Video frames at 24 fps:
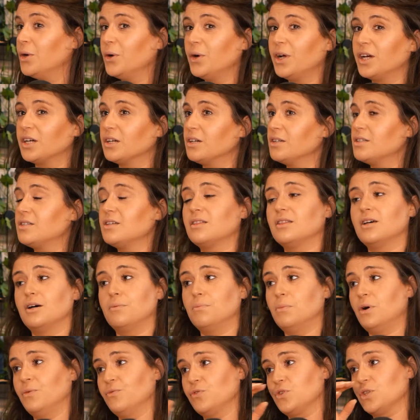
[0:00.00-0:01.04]
And I did that
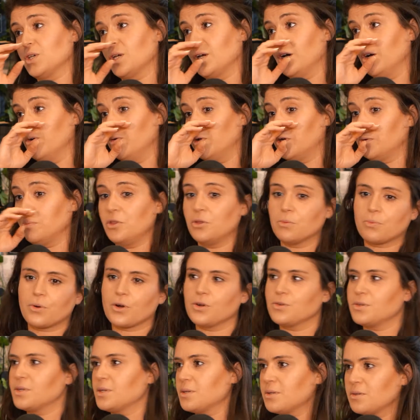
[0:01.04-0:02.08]
months ago, and I'm in the
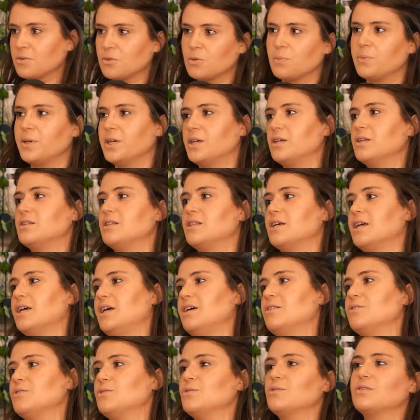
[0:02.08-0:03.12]
process of speaking to the
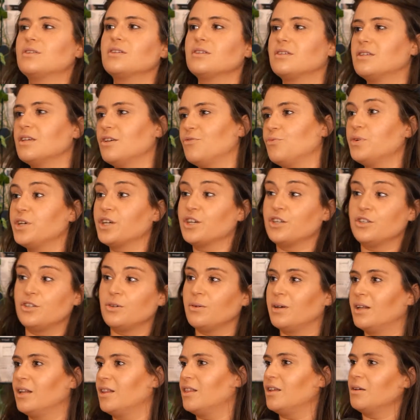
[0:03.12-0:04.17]
council to see if we can do
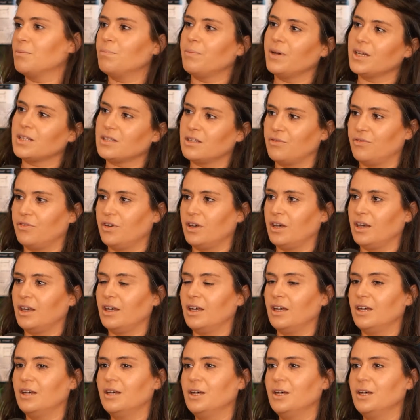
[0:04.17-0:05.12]
anything better for here.